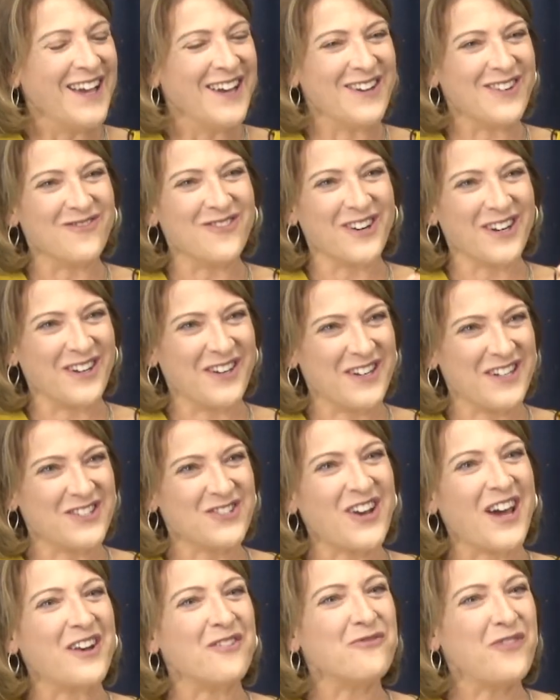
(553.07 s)
we're going to
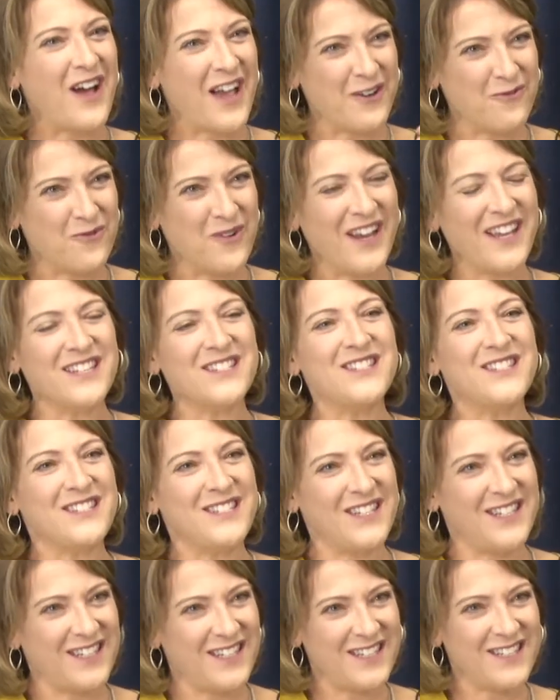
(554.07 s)
try to find ways
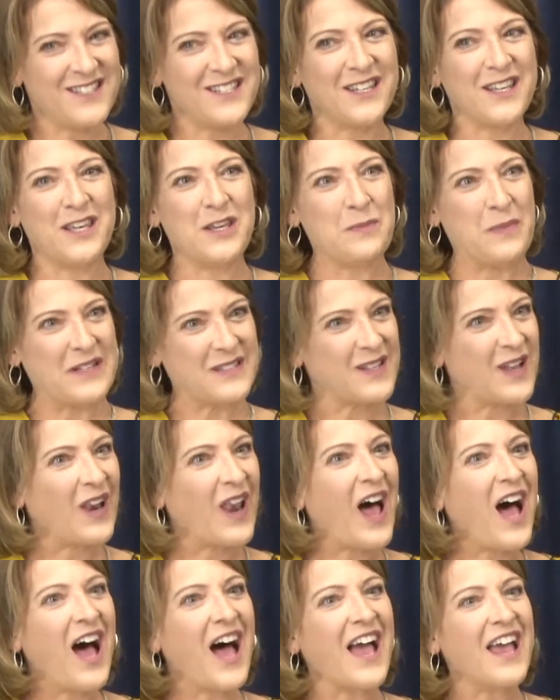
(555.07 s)
to, to keep us
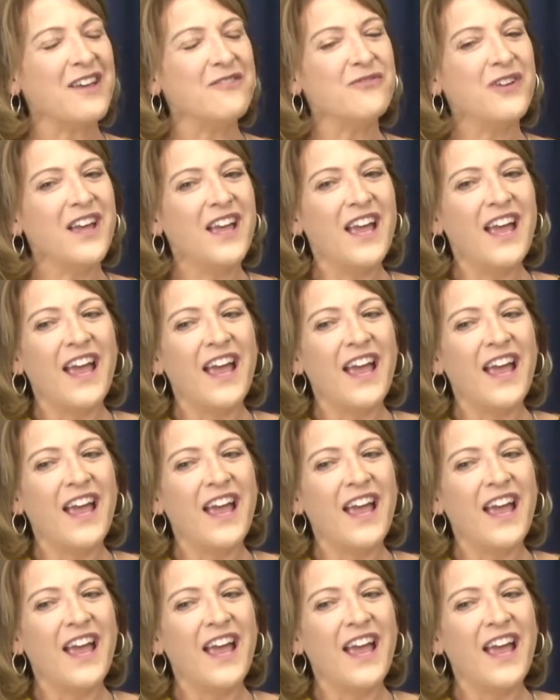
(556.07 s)
alive.